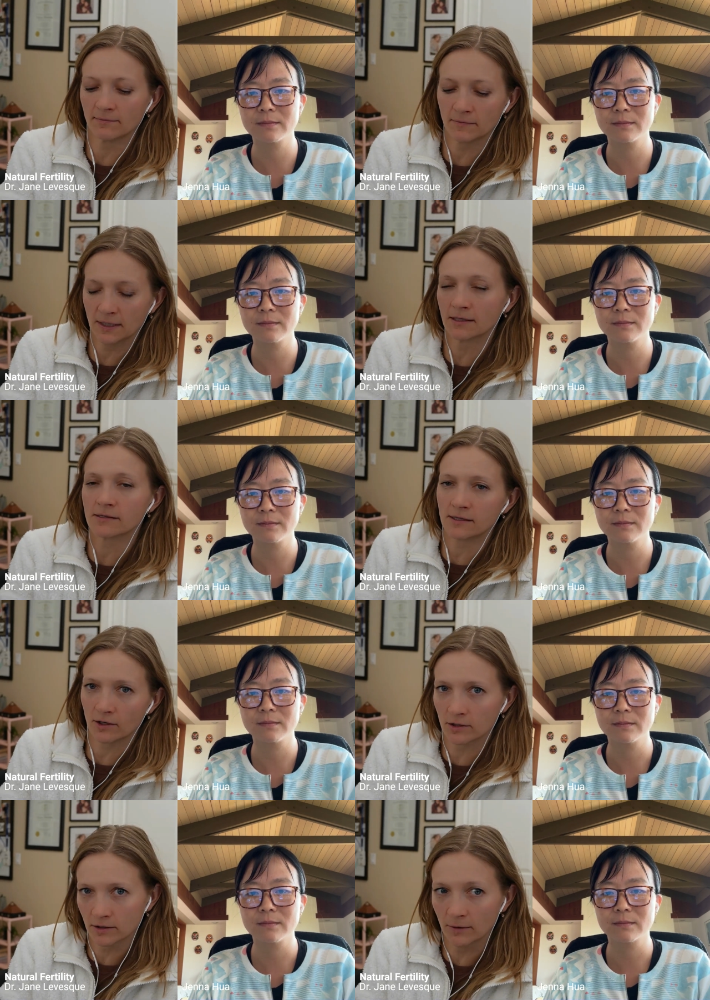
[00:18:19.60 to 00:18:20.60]
Speaker 1: things that
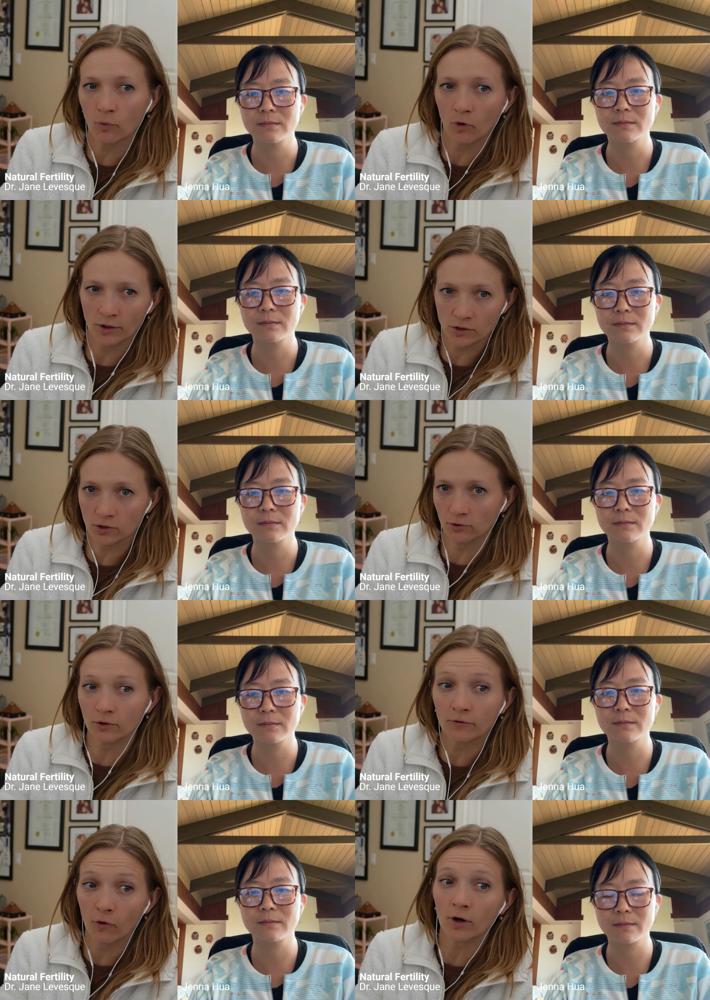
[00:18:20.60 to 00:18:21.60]
are important to look
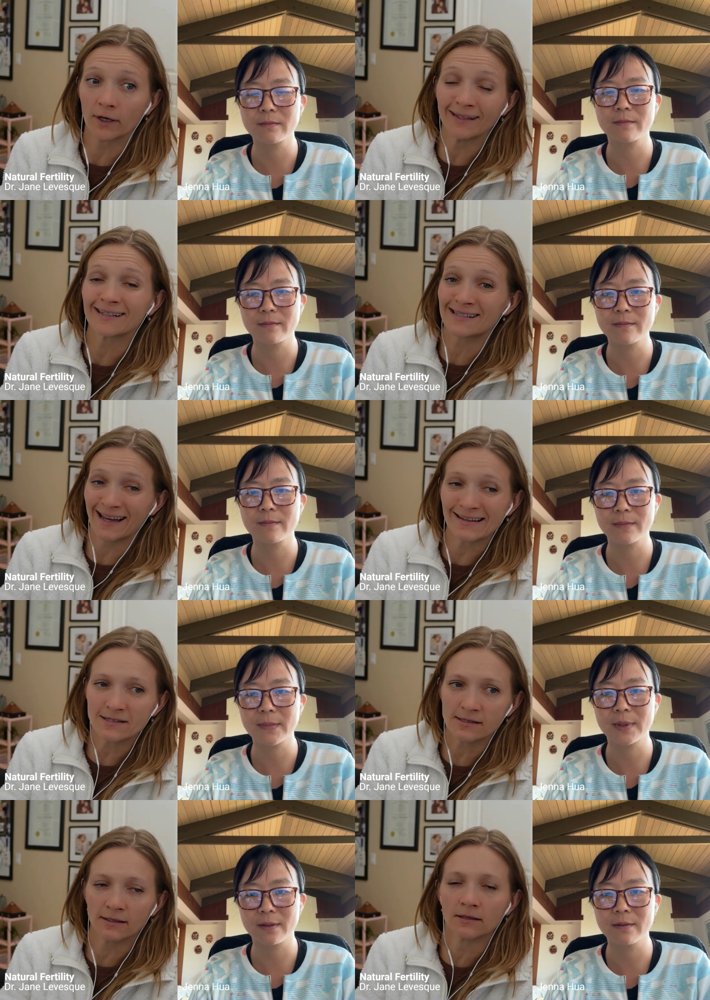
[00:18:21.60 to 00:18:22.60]
for in a
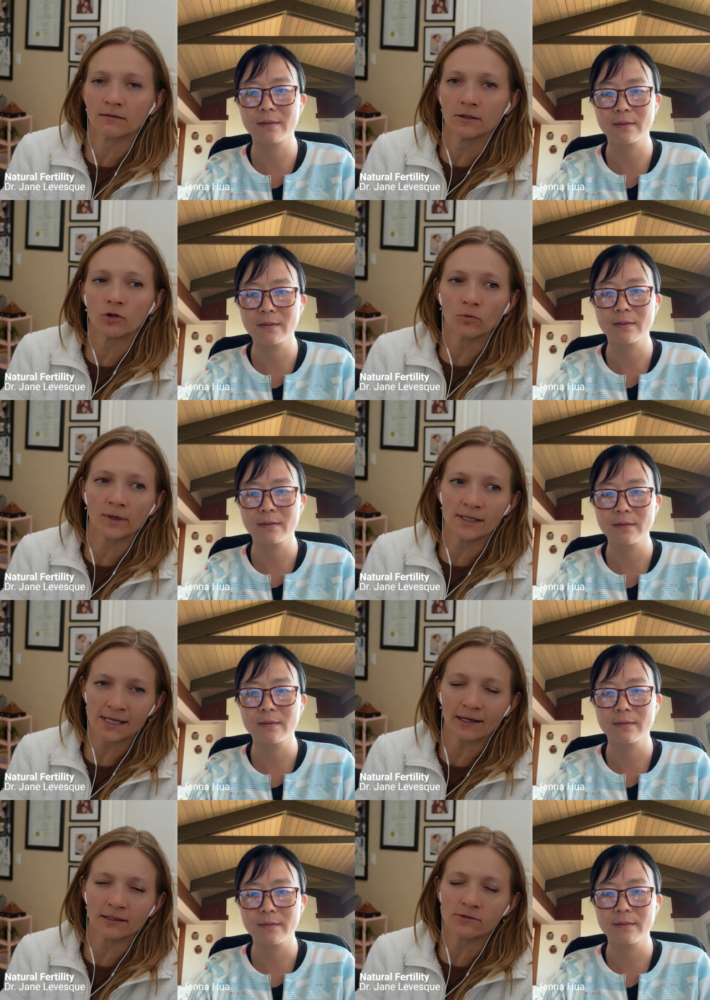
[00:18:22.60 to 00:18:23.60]
test, and, you know, what
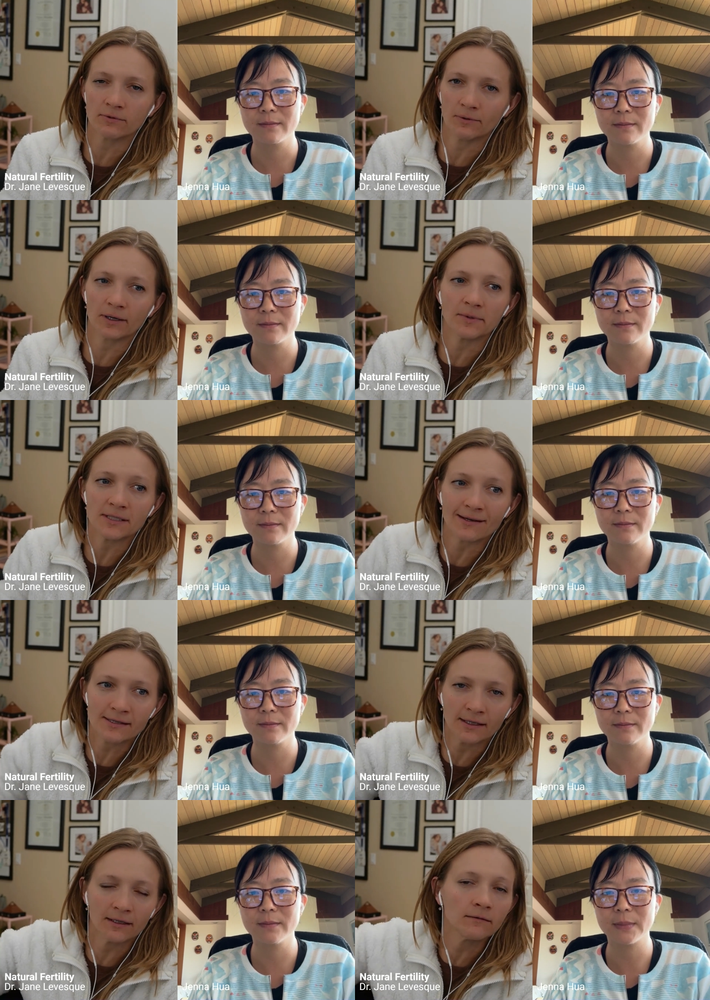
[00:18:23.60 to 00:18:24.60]
exactly do we want to be
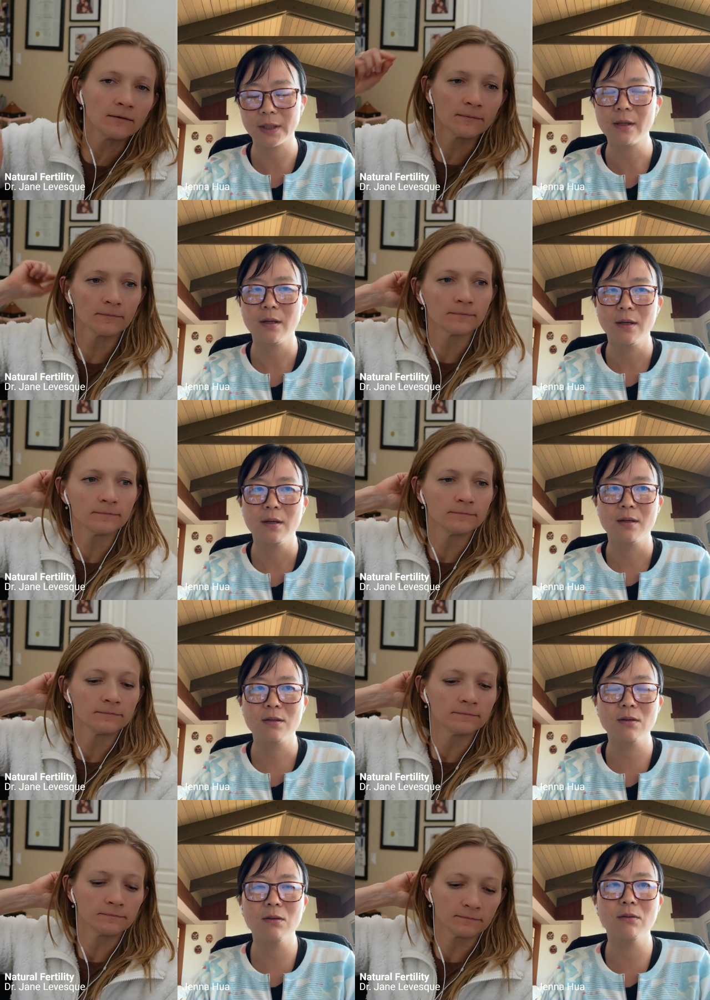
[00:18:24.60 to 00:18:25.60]
testing?
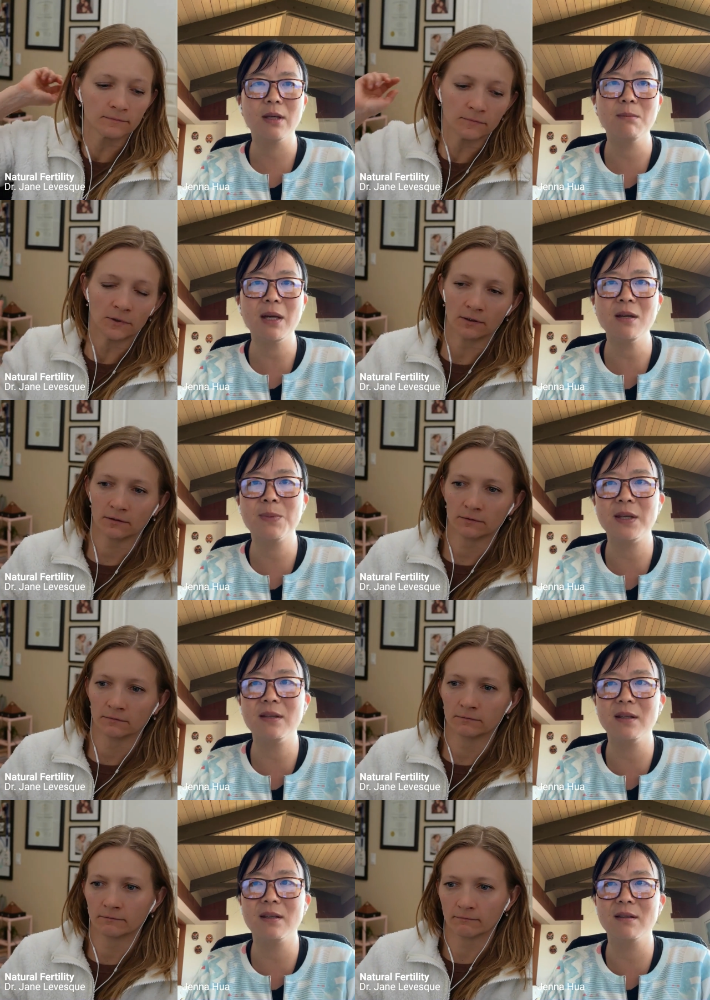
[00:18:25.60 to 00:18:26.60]
Speaker 2: So in my
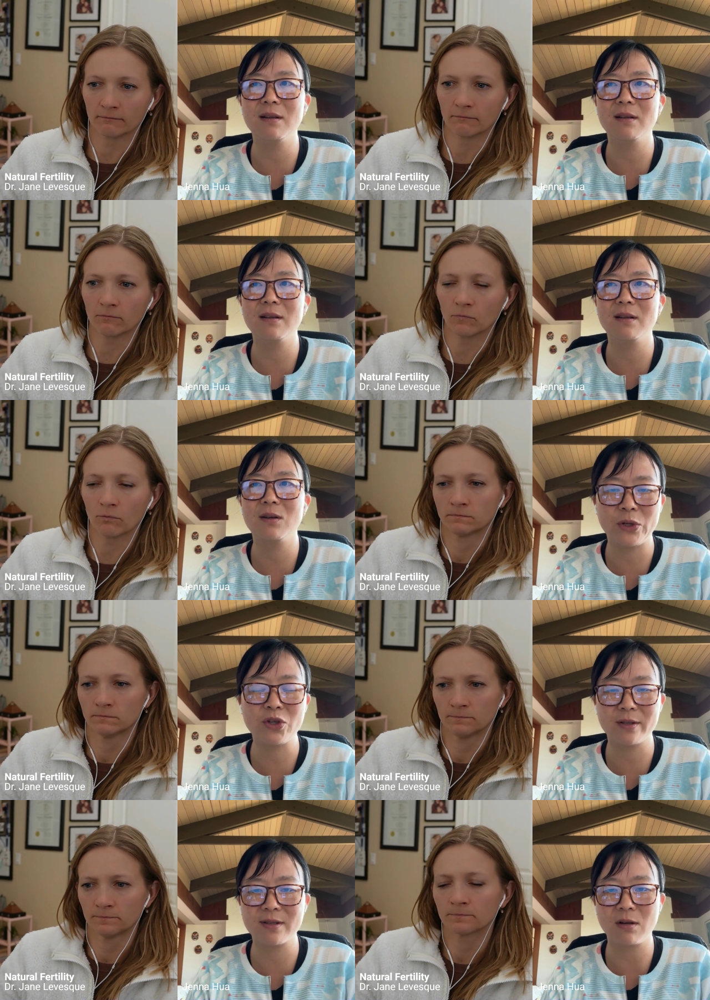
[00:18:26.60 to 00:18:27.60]
opinion,
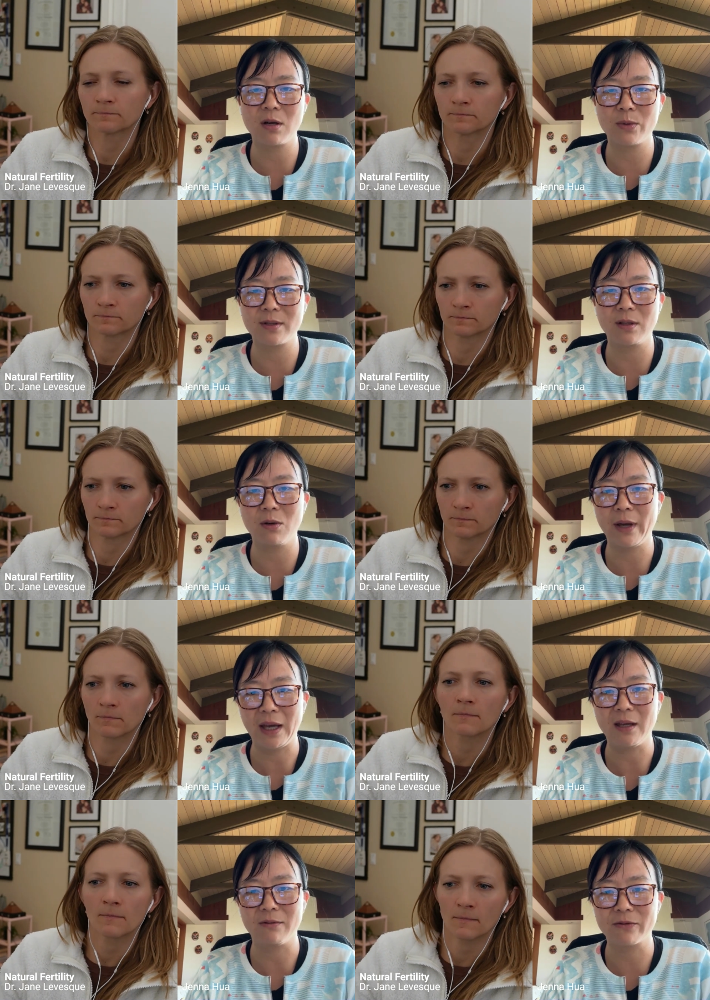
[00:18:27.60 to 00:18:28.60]
we should start with the
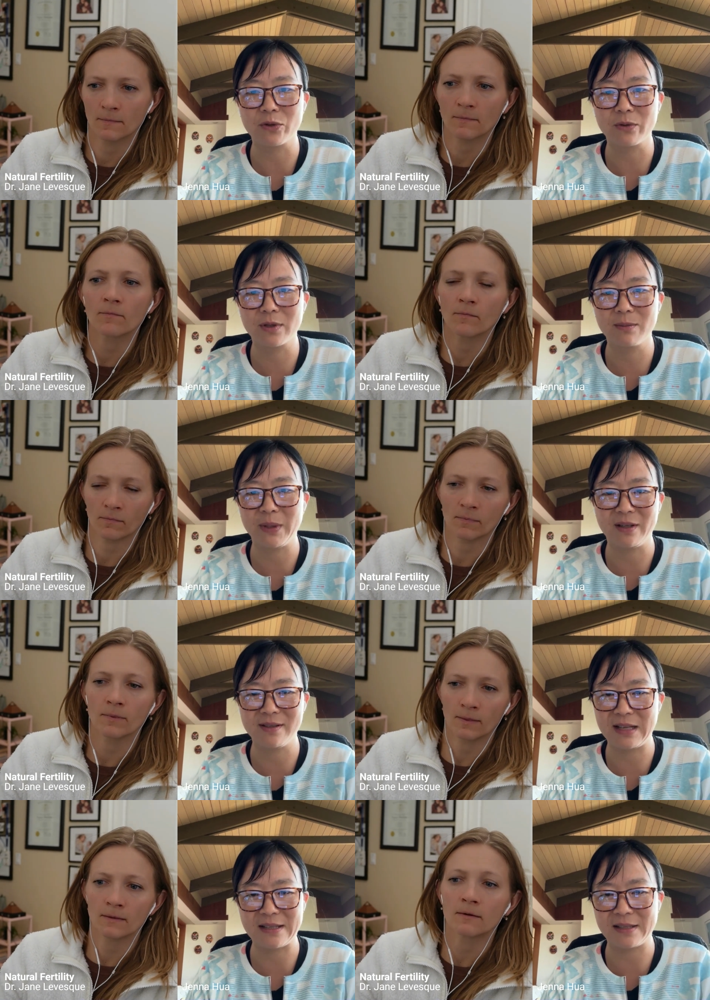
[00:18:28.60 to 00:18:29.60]
low-hanging fruit,
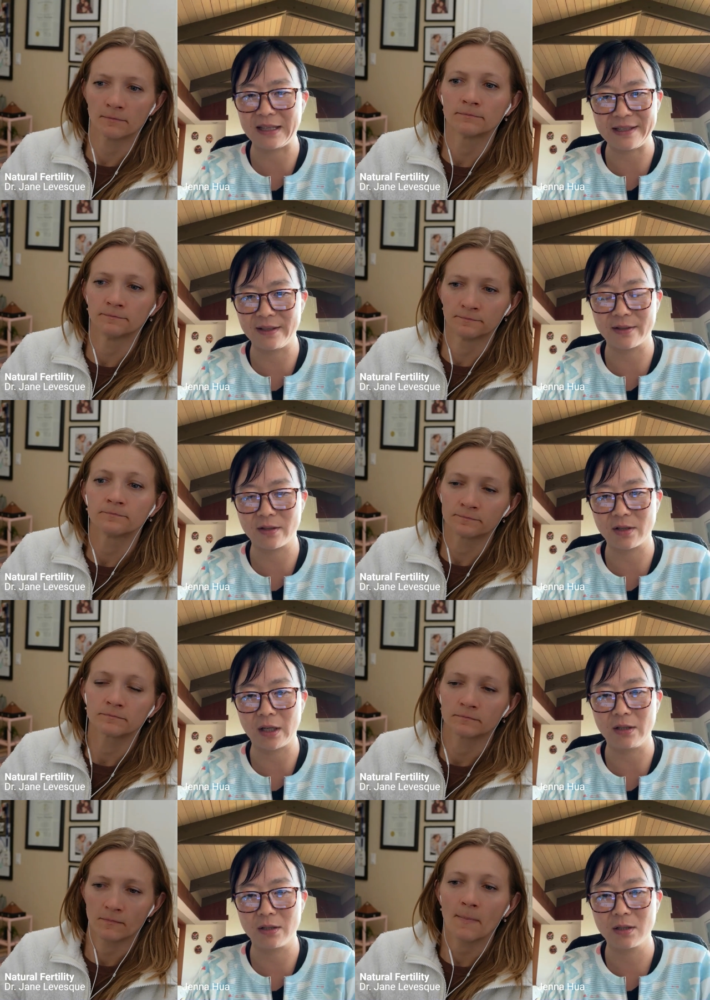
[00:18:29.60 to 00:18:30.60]
because that's the easiest to
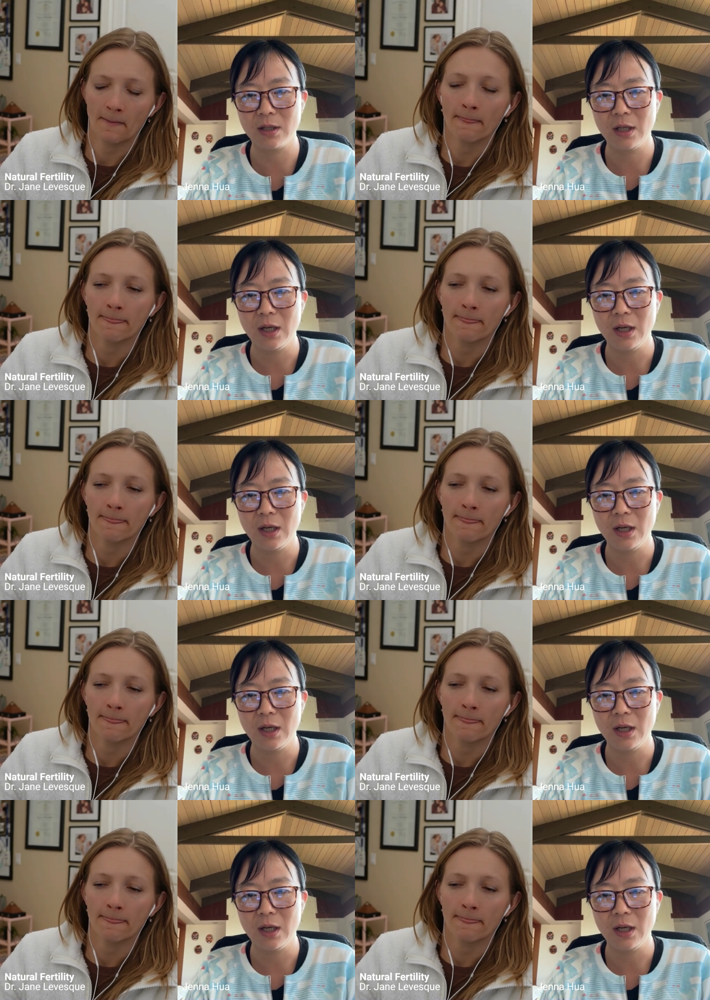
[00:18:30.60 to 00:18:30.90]
change.